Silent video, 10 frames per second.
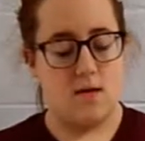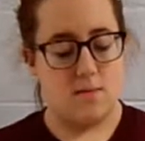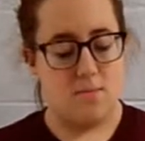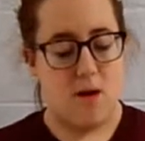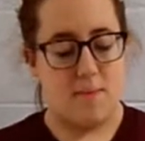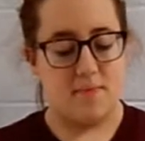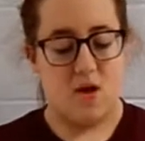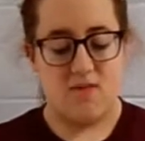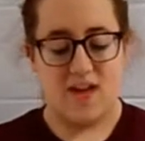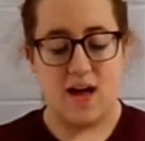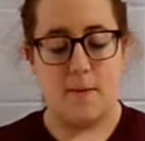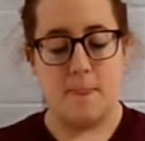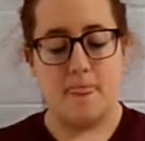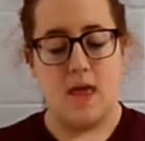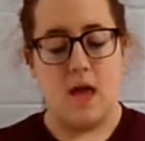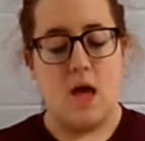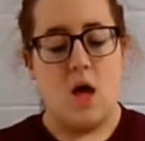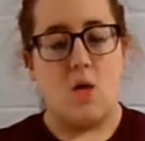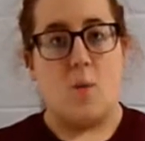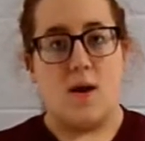problem solving,
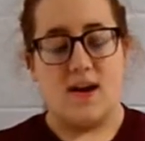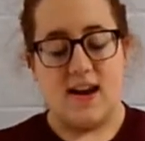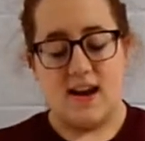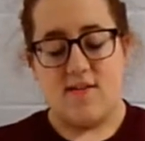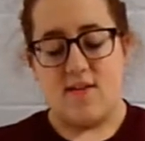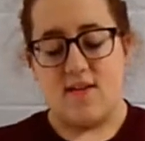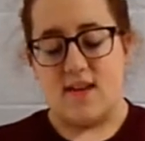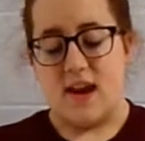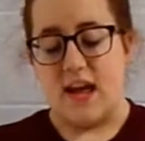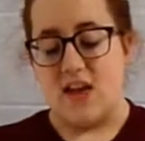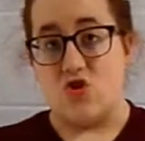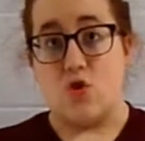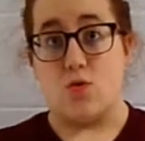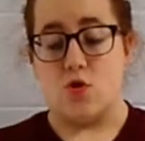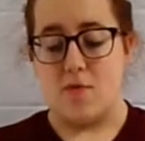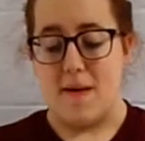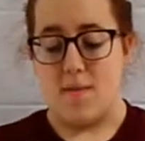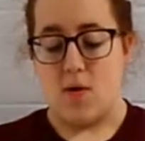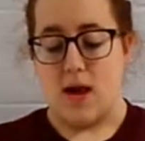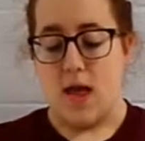quantitative reasoning, and short-term
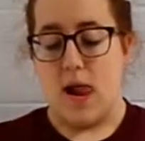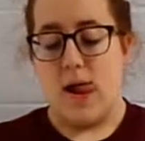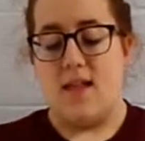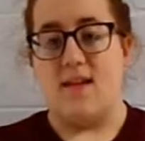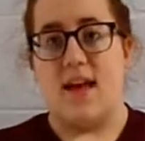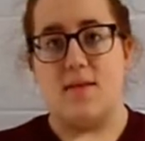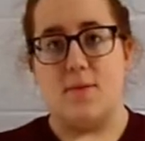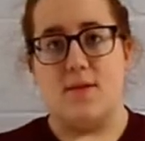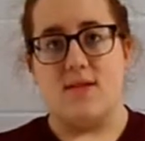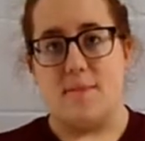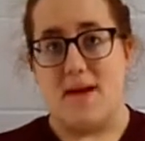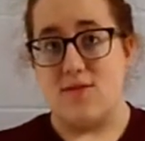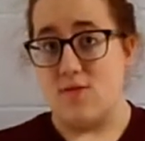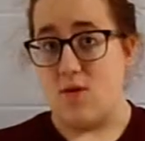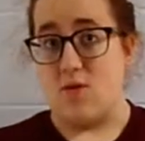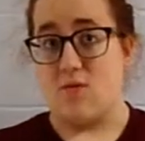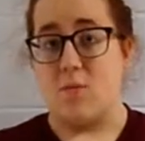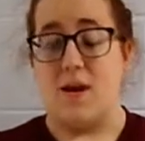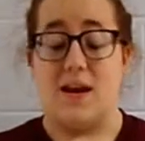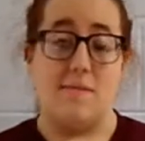memory. The test produced the best results
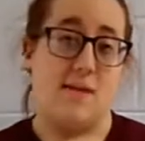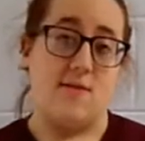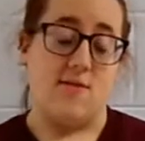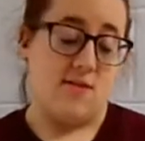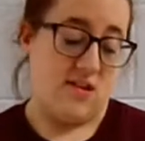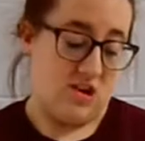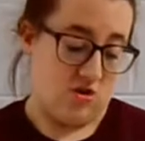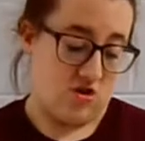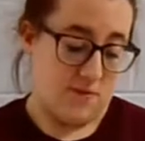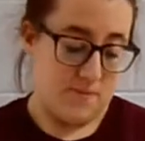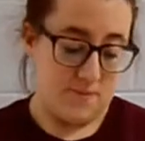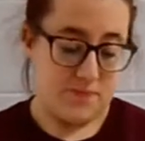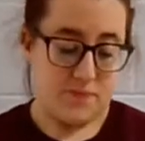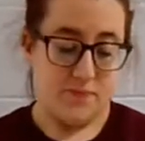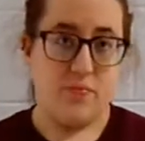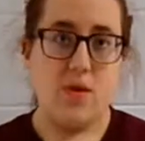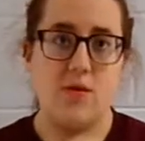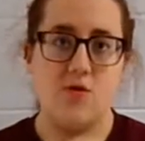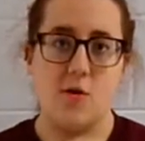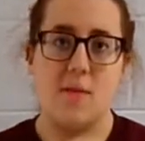when administered to children.
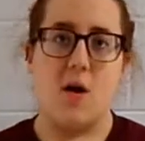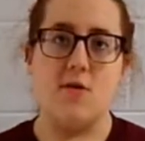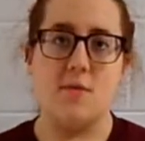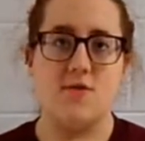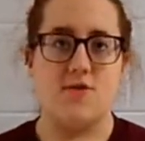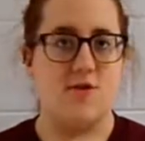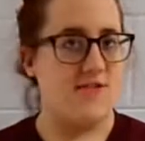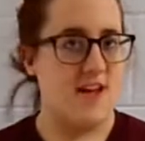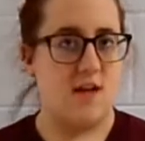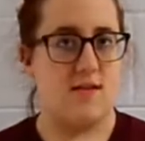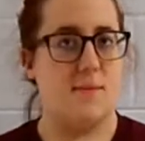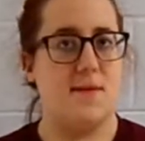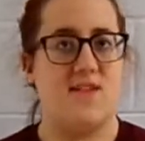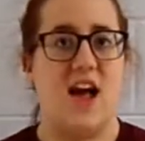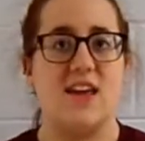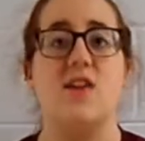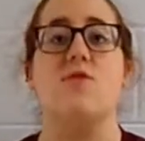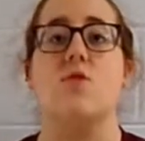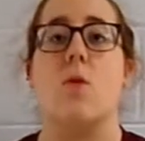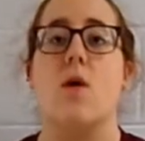Terman also introduced the concept of an IQ
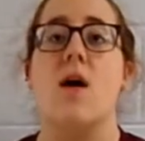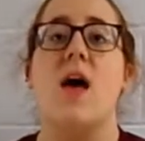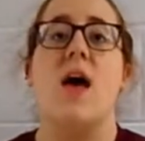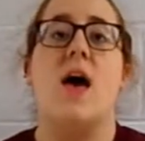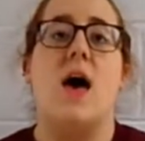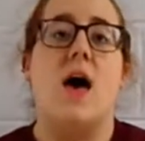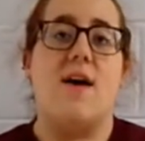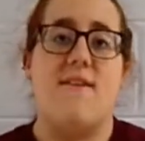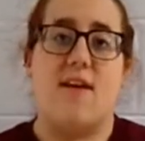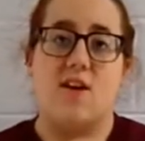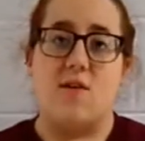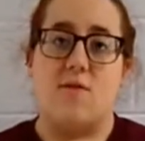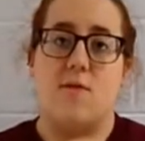score, a value